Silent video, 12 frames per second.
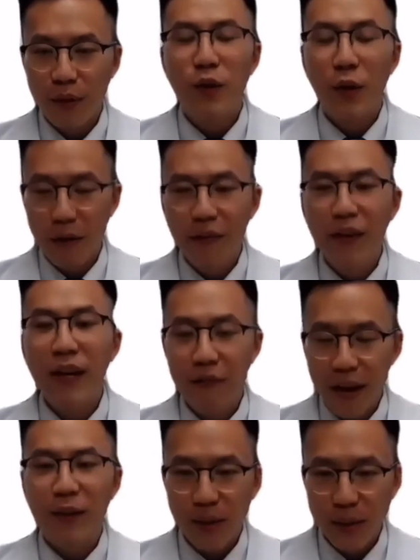To
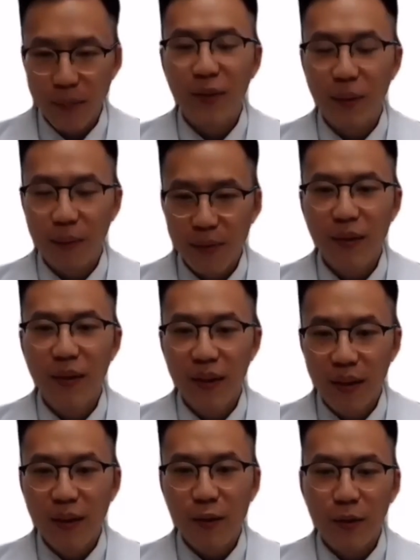alleviate the symptoms.
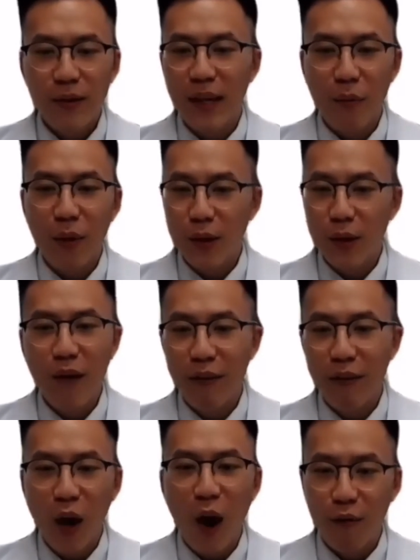Yeah. So it's like when you have a
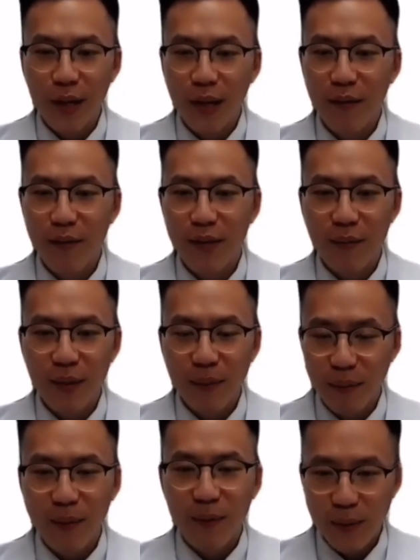cough, we give some
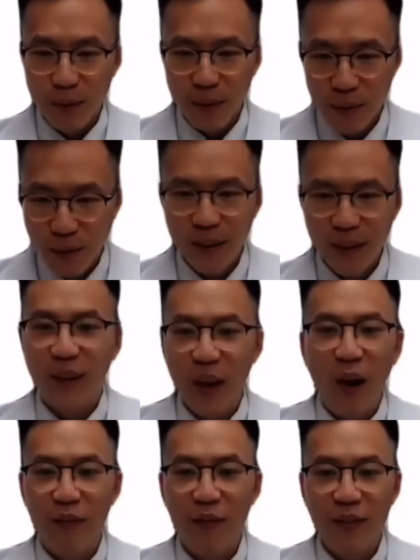symptoms to treat the
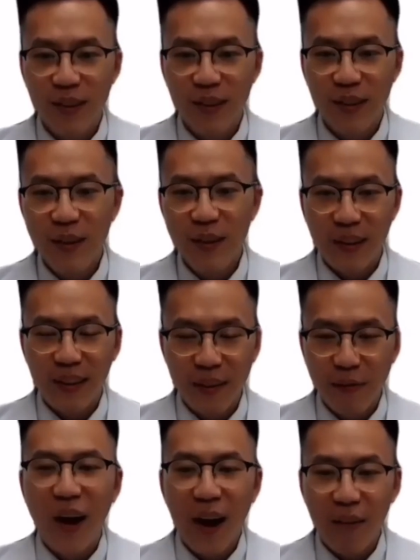cough. Yeah. But
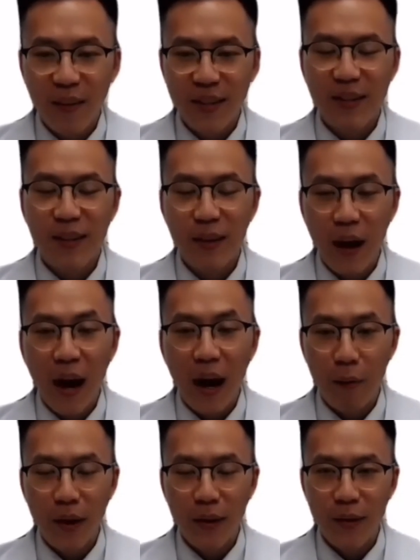the virus,
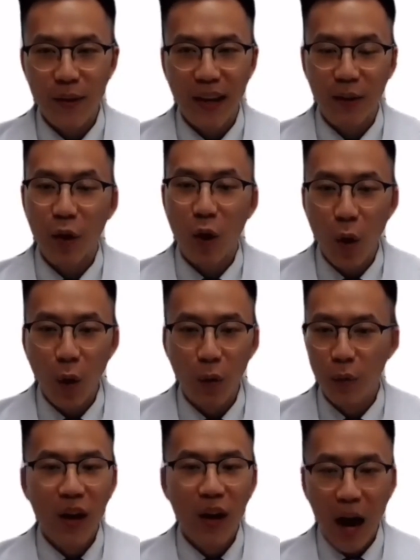when you get the
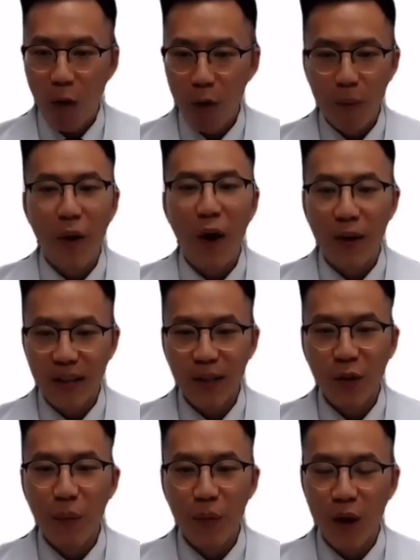cold, our body,
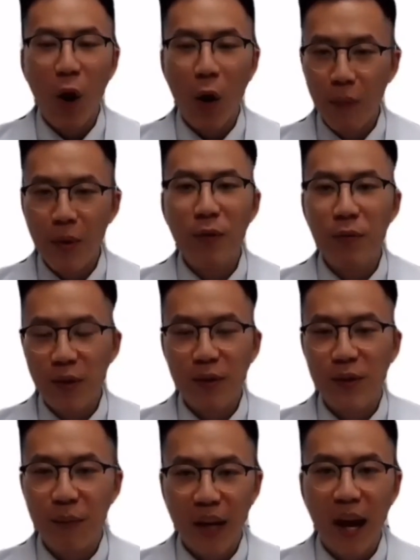normally our immune
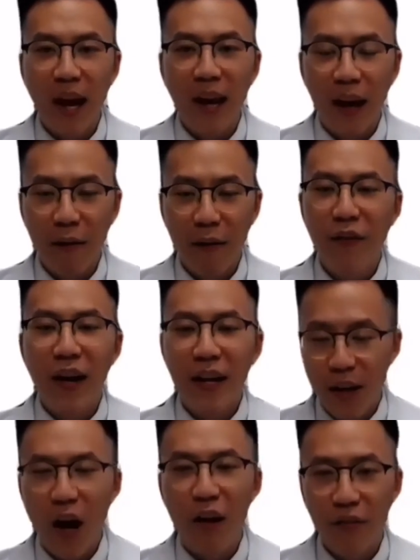system can fight
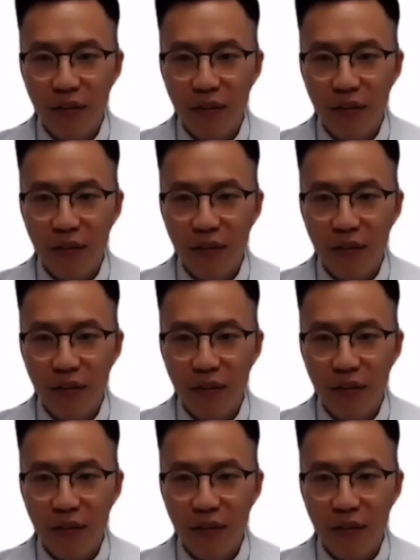it off.